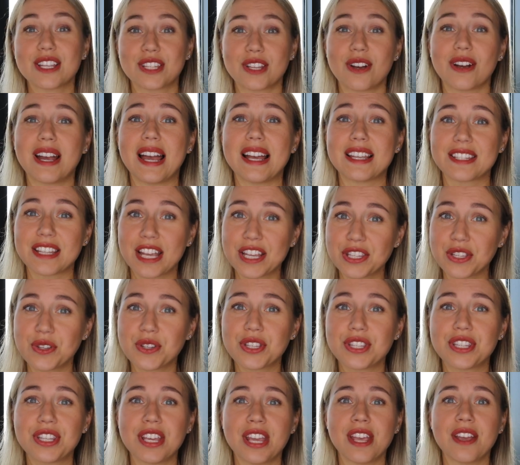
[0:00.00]
So guys, as
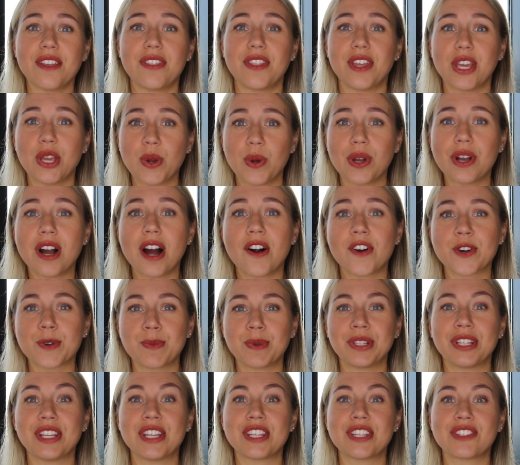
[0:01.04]
you see, the EU
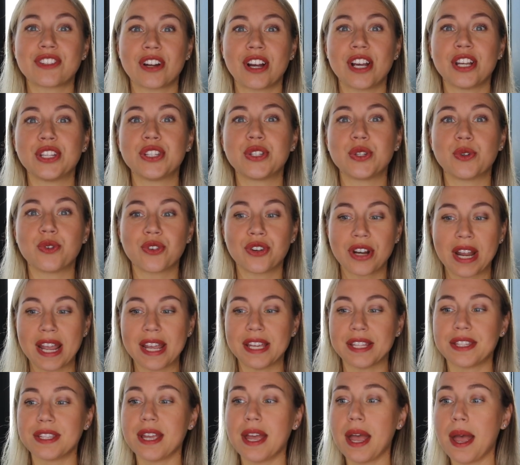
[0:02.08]
government is trying to
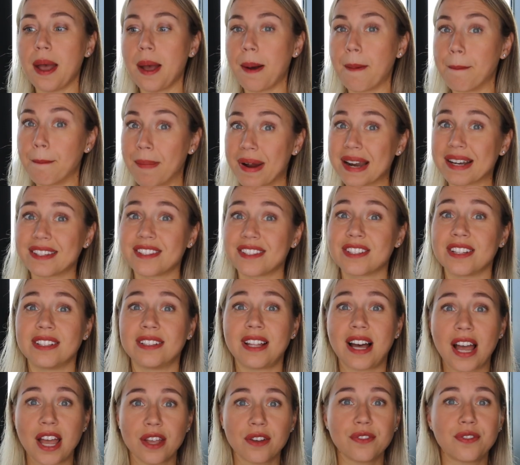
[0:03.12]
create better
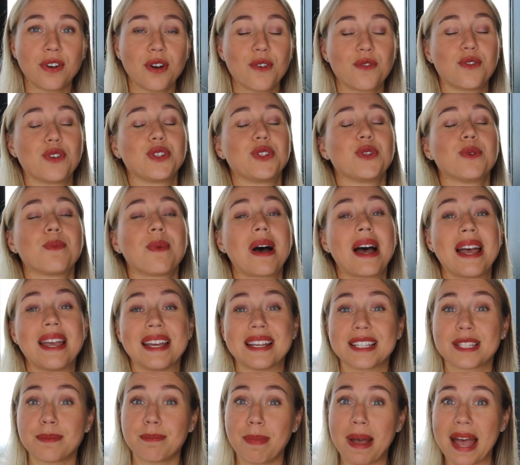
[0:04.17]
life for Dubai
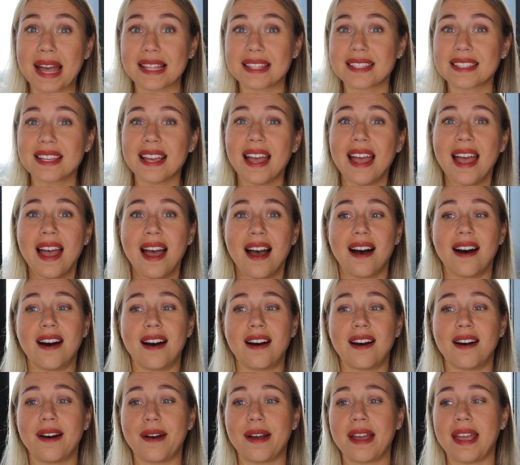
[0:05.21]
expats
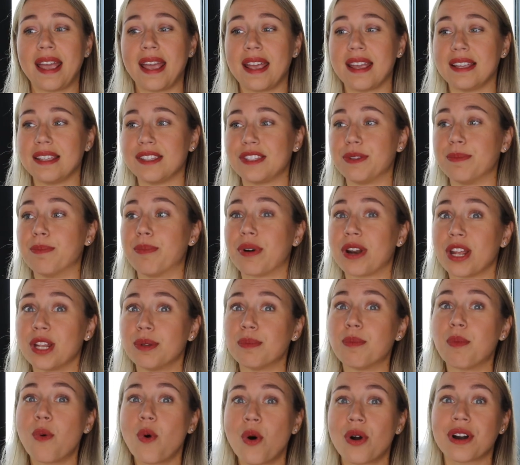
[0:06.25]
and
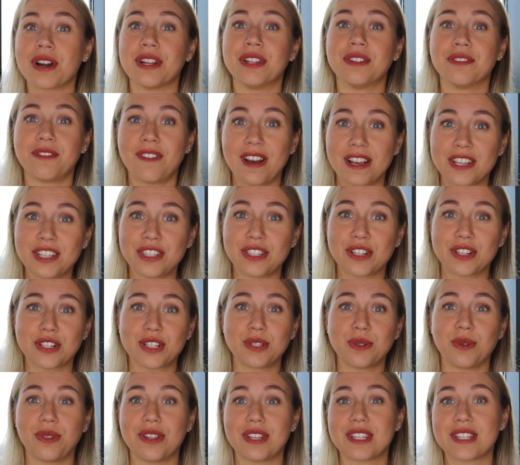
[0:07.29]
bring more investors
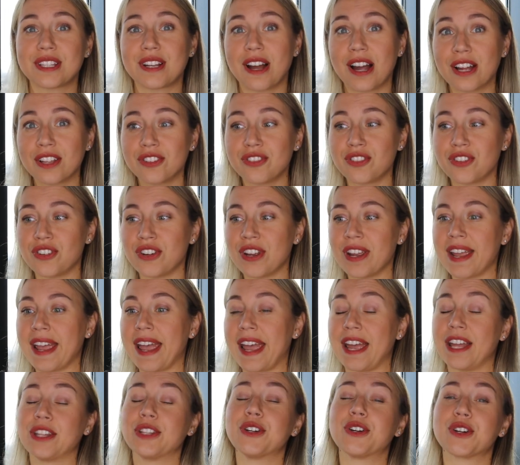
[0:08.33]
to this country
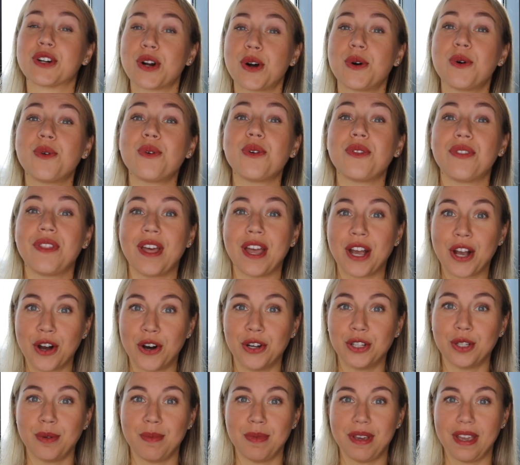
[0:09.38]
and grow the
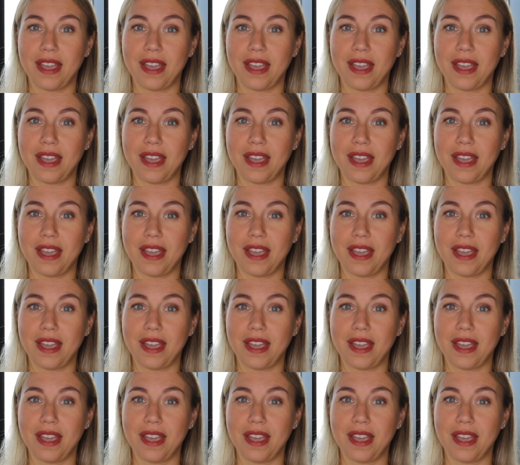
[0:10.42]
economy